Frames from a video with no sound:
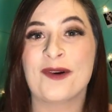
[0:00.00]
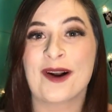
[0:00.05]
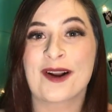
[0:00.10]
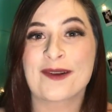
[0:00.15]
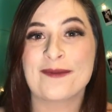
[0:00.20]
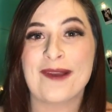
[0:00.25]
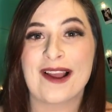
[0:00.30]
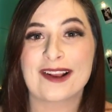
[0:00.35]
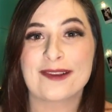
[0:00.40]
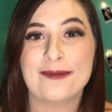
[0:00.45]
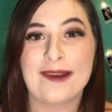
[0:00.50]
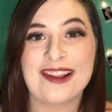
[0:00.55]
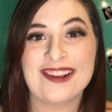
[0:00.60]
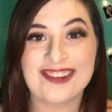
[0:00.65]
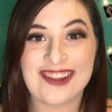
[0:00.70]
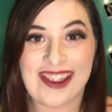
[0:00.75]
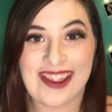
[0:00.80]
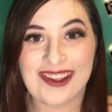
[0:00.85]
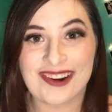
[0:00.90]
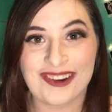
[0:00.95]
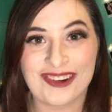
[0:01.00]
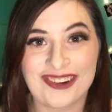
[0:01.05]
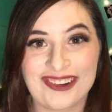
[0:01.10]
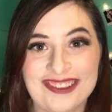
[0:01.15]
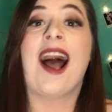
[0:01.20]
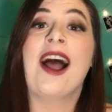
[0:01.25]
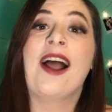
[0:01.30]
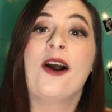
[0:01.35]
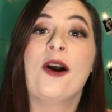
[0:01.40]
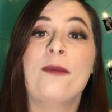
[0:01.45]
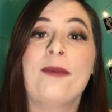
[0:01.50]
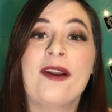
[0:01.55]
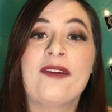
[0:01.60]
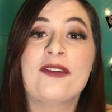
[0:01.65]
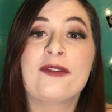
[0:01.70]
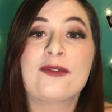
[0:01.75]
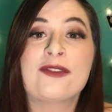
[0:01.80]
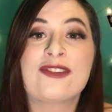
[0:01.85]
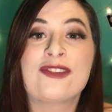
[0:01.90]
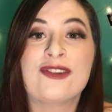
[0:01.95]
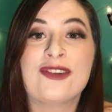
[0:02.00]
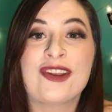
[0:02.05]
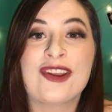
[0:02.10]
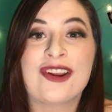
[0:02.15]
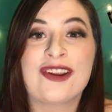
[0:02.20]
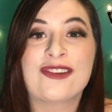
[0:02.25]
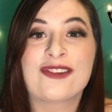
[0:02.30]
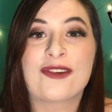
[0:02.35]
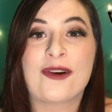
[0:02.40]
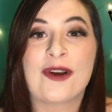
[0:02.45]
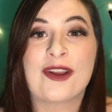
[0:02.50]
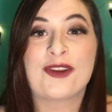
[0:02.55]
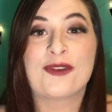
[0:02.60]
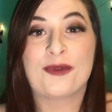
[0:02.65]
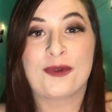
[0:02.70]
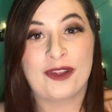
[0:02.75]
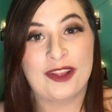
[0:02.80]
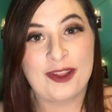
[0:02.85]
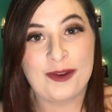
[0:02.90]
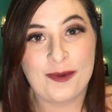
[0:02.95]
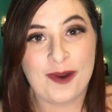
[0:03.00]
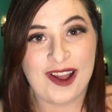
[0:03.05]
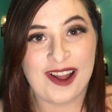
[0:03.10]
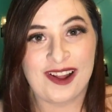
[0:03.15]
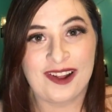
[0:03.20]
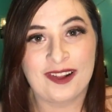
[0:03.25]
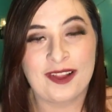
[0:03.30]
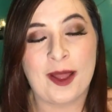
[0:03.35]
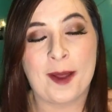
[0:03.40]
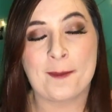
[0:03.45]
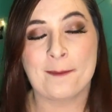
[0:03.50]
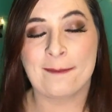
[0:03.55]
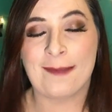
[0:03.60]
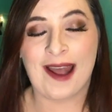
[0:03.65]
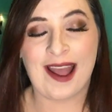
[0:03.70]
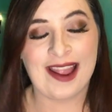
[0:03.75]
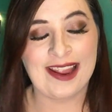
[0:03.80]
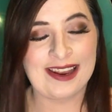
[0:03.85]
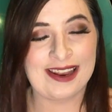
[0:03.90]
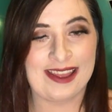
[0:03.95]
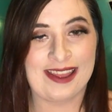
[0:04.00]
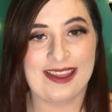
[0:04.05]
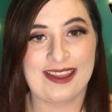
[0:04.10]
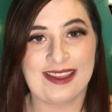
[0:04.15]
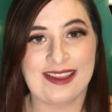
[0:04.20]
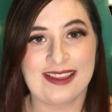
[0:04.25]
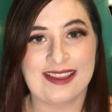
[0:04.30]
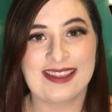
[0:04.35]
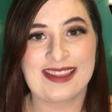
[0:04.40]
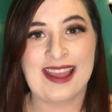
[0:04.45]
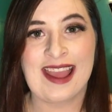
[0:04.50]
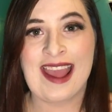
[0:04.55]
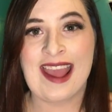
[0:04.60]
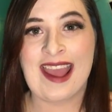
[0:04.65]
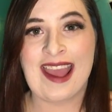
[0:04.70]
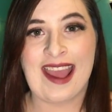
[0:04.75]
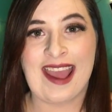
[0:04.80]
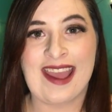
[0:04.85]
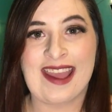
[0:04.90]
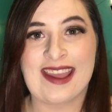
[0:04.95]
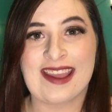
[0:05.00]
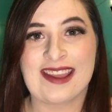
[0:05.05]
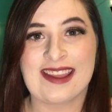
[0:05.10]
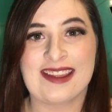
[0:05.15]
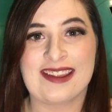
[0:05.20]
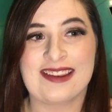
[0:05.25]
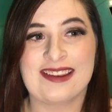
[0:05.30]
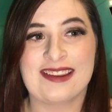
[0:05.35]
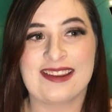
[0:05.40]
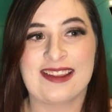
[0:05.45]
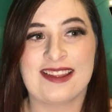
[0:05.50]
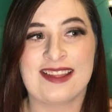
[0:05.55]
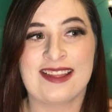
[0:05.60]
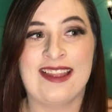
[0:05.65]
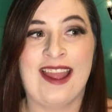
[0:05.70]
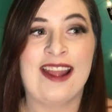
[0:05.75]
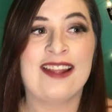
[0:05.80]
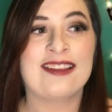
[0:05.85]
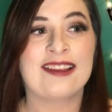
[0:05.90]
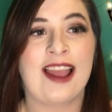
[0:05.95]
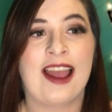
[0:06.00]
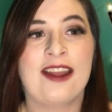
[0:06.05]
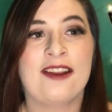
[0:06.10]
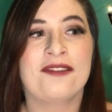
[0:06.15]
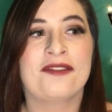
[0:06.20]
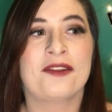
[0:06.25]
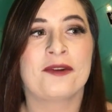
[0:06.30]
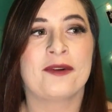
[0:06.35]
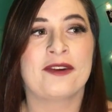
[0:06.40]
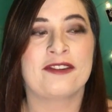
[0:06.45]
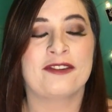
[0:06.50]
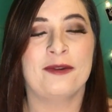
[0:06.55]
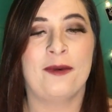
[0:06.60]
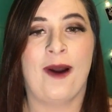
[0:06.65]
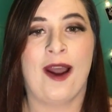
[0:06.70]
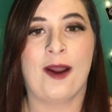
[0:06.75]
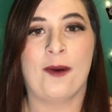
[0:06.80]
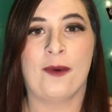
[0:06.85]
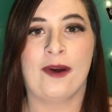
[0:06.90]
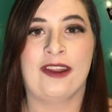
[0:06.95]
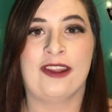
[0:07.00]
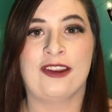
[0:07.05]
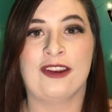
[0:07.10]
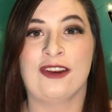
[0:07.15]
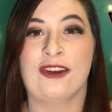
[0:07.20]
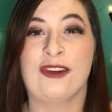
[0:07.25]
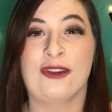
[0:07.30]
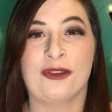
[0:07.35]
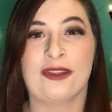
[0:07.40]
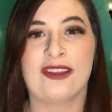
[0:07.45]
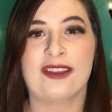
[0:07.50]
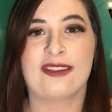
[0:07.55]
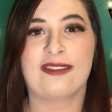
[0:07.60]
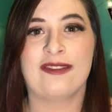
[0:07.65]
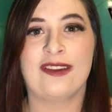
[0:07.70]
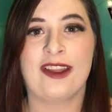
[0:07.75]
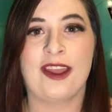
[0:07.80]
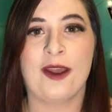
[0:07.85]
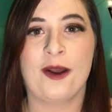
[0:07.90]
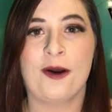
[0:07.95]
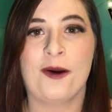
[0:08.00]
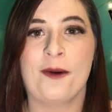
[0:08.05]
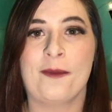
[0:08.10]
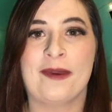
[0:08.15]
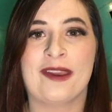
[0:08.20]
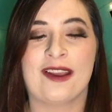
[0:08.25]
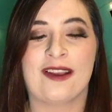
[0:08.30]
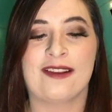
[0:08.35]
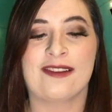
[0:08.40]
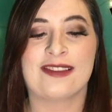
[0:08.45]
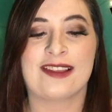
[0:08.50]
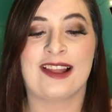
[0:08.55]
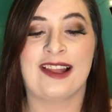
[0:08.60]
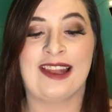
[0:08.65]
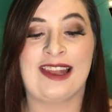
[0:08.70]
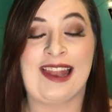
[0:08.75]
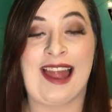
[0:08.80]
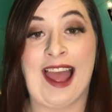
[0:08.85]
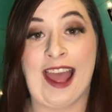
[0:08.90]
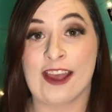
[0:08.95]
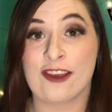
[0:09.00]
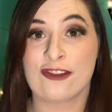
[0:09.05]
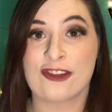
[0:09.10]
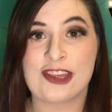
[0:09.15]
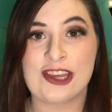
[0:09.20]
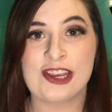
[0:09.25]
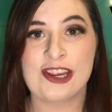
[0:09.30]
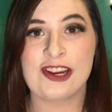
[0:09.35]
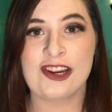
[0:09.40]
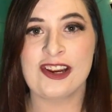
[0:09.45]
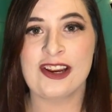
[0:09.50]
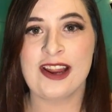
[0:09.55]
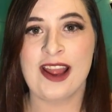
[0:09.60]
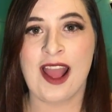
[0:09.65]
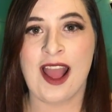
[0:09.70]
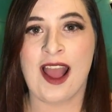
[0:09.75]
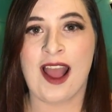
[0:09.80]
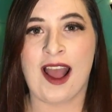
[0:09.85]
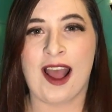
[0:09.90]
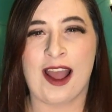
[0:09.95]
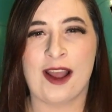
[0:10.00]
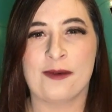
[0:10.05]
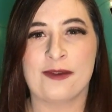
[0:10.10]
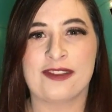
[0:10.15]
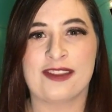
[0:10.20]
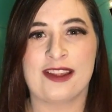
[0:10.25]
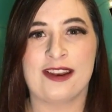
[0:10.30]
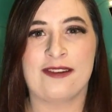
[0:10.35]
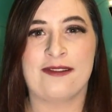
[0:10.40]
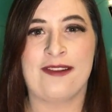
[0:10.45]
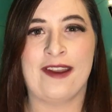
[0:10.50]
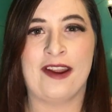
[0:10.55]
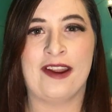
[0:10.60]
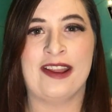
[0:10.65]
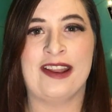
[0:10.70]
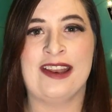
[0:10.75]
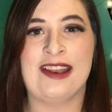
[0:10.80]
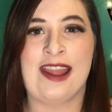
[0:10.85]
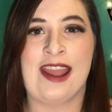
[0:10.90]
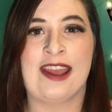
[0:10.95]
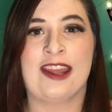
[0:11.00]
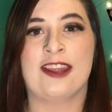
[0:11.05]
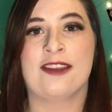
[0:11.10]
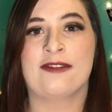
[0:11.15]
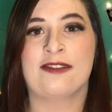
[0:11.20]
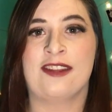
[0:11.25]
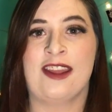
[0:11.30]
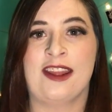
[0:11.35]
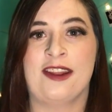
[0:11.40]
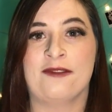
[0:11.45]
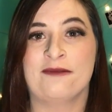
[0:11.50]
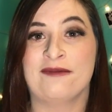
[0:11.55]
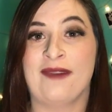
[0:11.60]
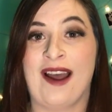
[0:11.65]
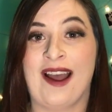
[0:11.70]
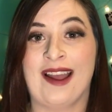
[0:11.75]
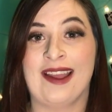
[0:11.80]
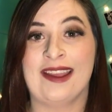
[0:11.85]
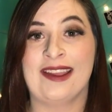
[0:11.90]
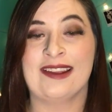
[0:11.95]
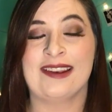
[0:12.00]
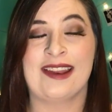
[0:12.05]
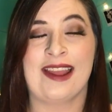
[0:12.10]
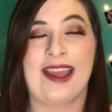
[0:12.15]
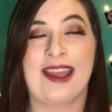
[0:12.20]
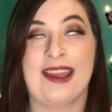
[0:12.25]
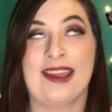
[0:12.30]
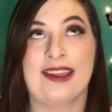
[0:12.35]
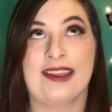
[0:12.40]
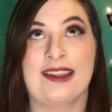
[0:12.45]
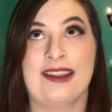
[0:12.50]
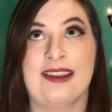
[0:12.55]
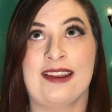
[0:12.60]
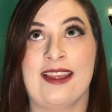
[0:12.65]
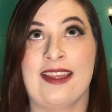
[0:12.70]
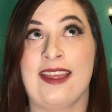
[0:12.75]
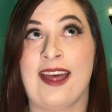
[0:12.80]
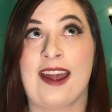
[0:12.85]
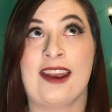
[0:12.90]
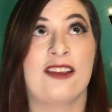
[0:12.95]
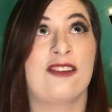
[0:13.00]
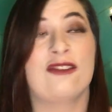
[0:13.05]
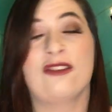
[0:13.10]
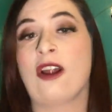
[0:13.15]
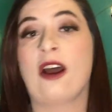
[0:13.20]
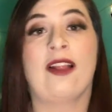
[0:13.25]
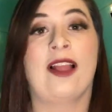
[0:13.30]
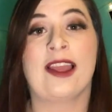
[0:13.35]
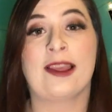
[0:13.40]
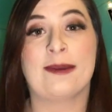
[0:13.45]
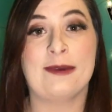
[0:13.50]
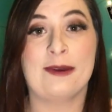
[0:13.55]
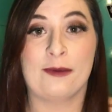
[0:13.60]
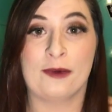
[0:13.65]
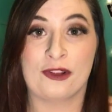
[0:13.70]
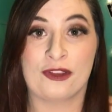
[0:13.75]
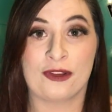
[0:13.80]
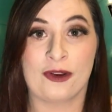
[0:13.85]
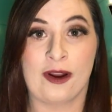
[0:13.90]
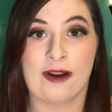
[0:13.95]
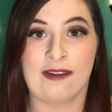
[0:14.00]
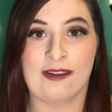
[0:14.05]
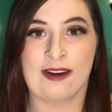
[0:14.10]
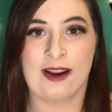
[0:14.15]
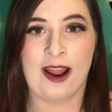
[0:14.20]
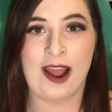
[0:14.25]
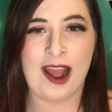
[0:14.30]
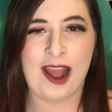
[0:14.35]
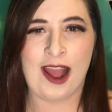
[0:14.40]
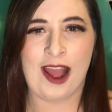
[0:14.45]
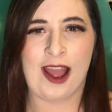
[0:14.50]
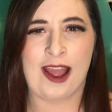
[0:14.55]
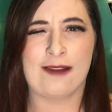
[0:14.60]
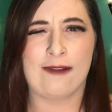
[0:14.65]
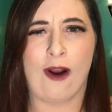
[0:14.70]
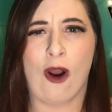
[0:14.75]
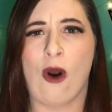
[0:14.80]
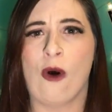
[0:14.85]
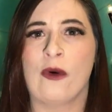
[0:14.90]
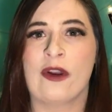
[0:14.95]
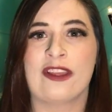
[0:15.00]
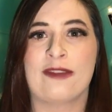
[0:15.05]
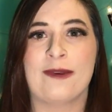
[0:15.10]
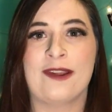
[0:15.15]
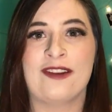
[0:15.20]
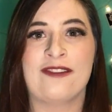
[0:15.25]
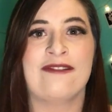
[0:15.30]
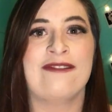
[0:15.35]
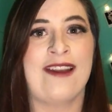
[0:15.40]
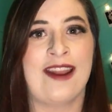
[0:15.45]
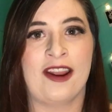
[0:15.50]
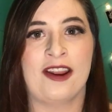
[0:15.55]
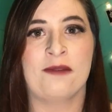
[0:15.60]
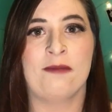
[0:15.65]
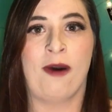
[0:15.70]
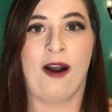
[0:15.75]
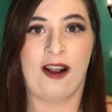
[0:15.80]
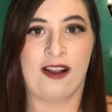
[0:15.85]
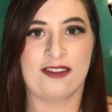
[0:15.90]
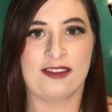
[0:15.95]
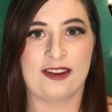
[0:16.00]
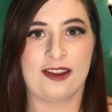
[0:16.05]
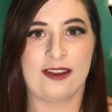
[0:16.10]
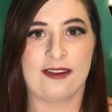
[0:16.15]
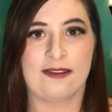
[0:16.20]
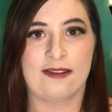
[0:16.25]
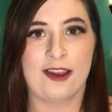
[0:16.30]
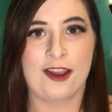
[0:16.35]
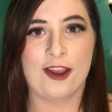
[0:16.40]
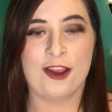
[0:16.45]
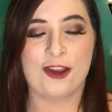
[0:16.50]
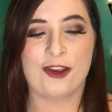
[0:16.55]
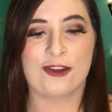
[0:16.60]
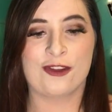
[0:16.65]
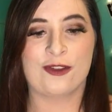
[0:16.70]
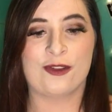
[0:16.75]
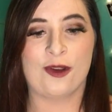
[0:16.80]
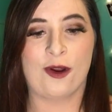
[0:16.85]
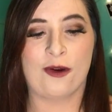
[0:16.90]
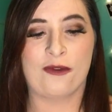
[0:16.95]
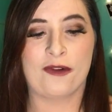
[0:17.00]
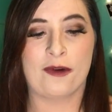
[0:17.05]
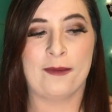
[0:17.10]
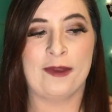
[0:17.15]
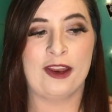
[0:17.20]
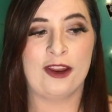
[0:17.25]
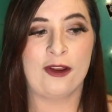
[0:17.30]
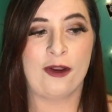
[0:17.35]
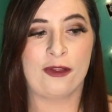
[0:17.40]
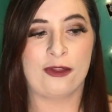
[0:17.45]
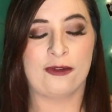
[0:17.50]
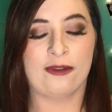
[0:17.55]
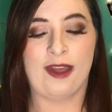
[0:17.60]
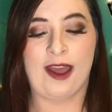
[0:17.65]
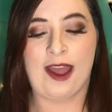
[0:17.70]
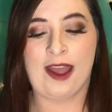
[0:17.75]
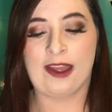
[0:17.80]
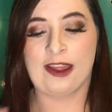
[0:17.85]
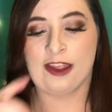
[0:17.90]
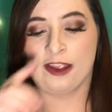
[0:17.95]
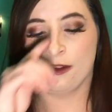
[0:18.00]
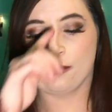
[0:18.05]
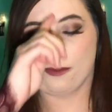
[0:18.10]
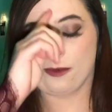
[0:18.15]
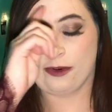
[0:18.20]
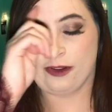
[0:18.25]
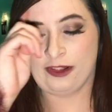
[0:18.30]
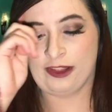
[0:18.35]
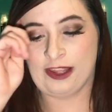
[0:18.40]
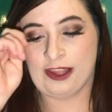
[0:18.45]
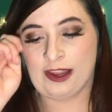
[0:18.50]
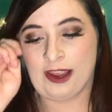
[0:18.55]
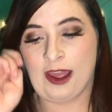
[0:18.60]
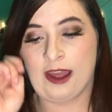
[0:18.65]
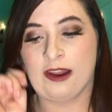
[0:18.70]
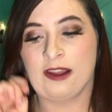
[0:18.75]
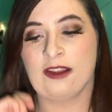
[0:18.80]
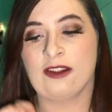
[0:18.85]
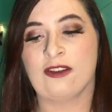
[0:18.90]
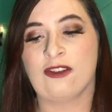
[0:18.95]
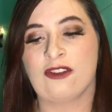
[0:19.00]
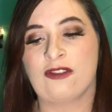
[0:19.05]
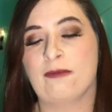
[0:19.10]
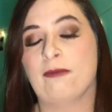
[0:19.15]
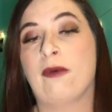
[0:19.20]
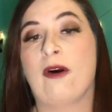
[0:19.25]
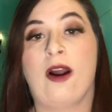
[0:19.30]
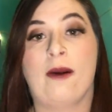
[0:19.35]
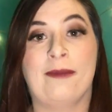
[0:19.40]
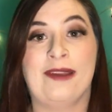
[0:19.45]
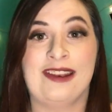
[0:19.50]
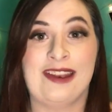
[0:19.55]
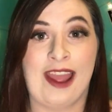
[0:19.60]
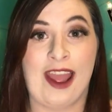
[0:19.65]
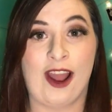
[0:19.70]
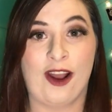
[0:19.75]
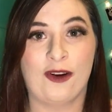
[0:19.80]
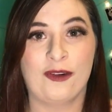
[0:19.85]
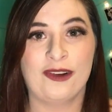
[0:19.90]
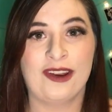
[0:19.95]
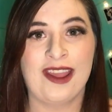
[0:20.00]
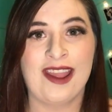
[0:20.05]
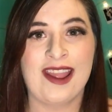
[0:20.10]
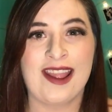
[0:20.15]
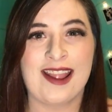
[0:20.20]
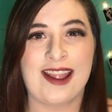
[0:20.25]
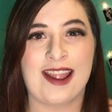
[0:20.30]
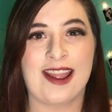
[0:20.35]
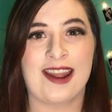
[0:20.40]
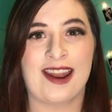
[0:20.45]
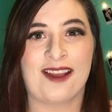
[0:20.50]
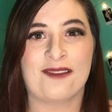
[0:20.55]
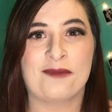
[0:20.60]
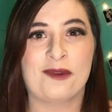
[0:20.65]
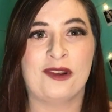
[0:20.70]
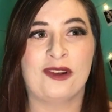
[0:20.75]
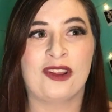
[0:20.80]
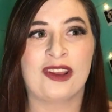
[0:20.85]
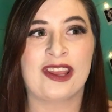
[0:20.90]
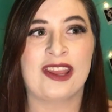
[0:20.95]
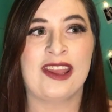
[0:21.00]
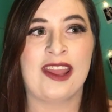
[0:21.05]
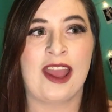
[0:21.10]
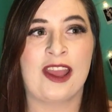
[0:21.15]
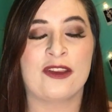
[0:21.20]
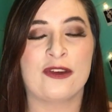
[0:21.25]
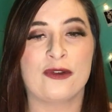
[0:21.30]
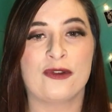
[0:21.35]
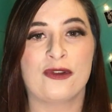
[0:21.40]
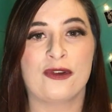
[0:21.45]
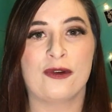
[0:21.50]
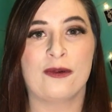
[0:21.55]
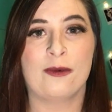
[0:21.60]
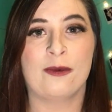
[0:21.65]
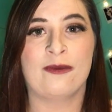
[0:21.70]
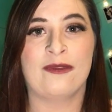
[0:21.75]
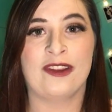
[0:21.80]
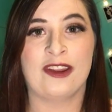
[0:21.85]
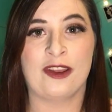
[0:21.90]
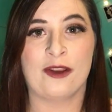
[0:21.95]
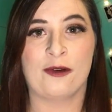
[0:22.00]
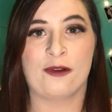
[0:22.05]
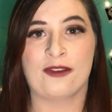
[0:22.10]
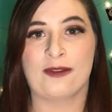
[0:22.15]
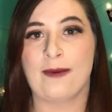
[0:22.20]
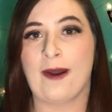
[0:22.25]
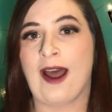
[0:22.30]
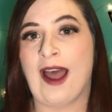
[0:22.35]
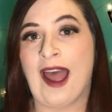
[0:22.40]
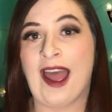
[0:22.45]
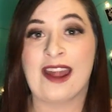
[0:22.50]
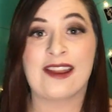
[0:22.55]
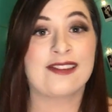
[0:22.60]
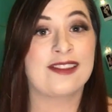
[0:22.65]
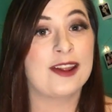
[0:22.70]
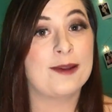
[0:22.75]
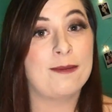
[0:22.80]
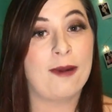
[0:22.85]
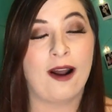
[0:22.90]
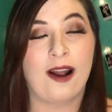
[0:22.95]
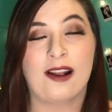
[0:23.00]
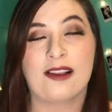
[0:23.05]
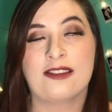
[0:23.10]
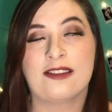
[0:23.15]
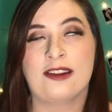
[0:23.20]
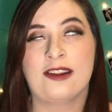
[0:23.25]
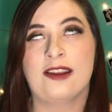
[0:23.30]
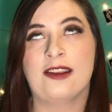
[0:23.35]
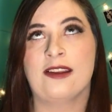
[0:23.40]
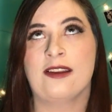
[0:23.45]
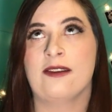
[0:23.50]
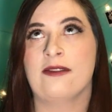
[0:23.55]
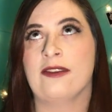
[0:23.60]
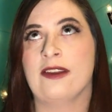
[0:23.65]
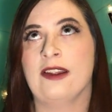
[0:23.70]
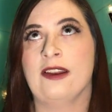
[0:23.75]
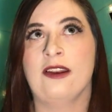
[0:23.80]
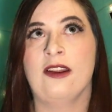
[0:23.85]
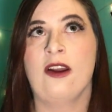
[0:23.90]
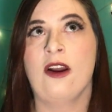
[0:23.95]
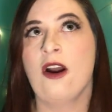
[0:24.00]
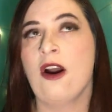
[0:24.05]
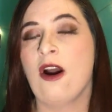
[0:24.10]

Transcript: welcome back to my channel. I hope everyone's new year is going really well. Mine is. And that's kind of the reason why I wanted to do this video, because last year I was in a very negative state of mind, and that is not like me whatsoever. I've always been very positive. So for me to go through that, it really kind of just brought me down. And I've been looking at YouTube videos about how to stay positive and